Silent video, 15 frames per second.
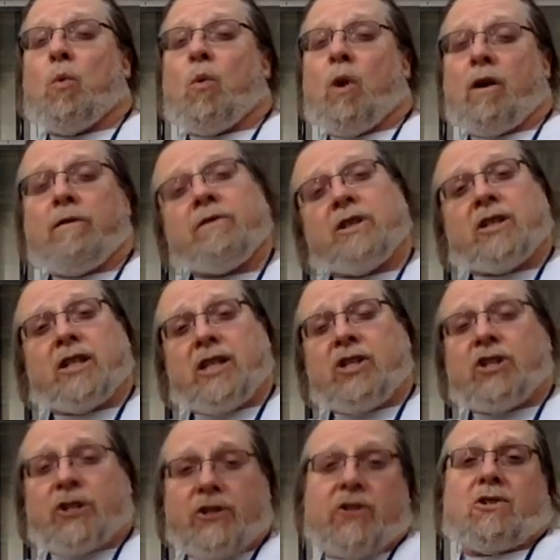One of the
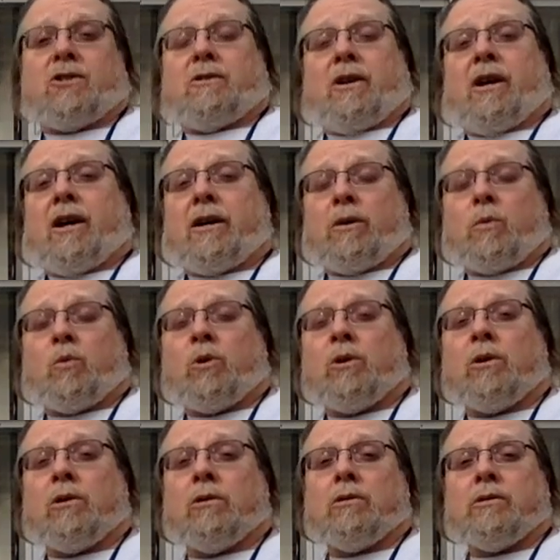teachers
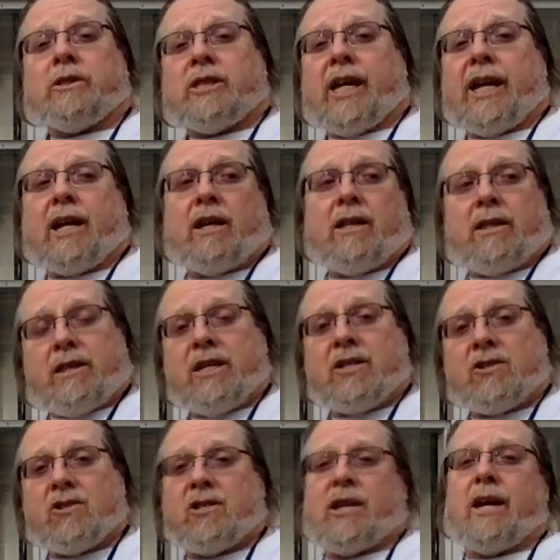will take
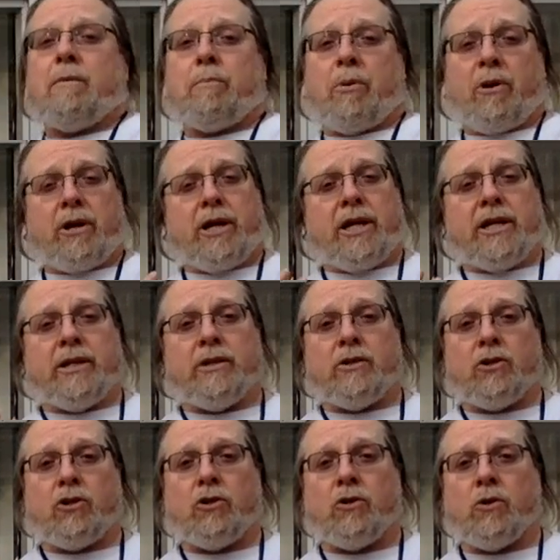this and put it
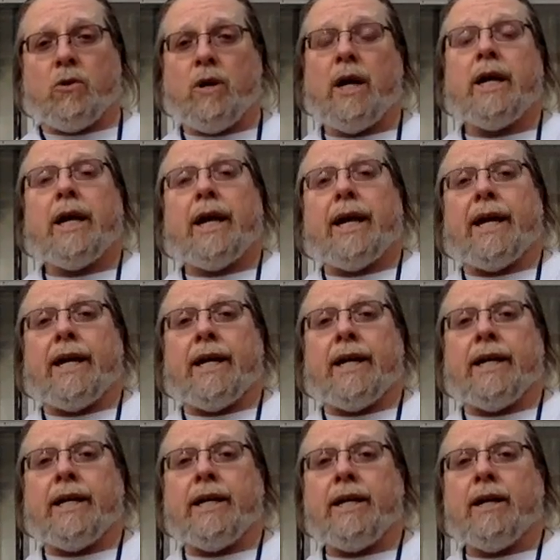into
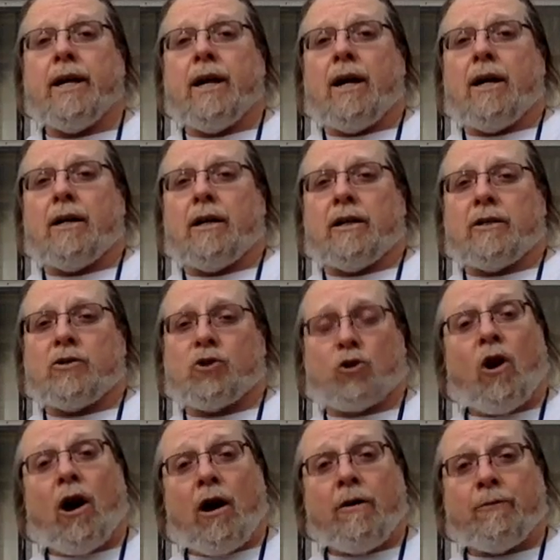a
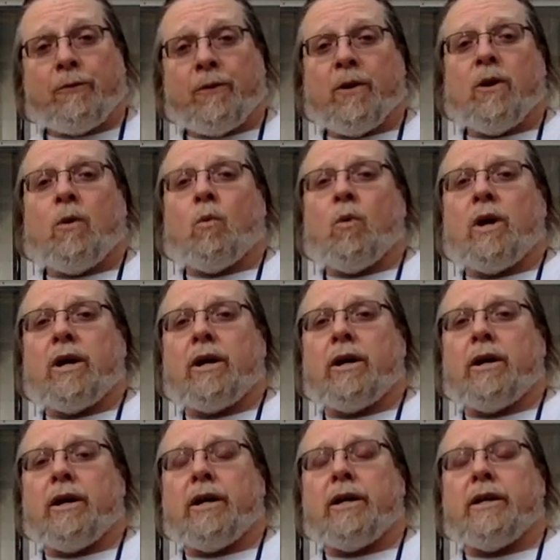trough
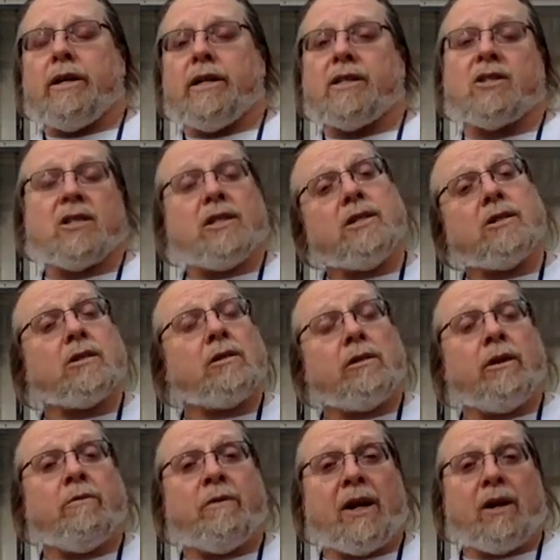where it's easily
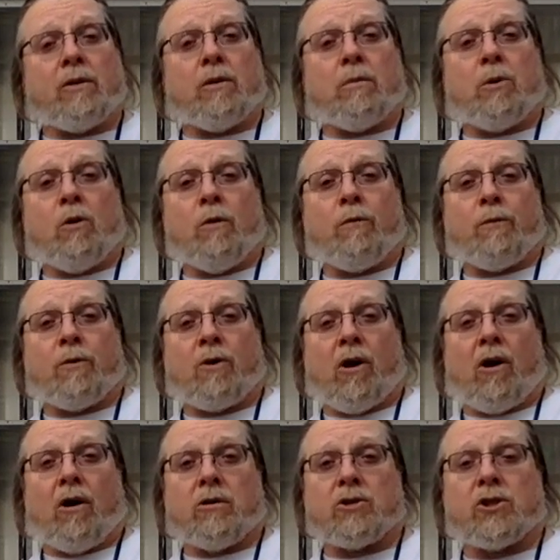available for all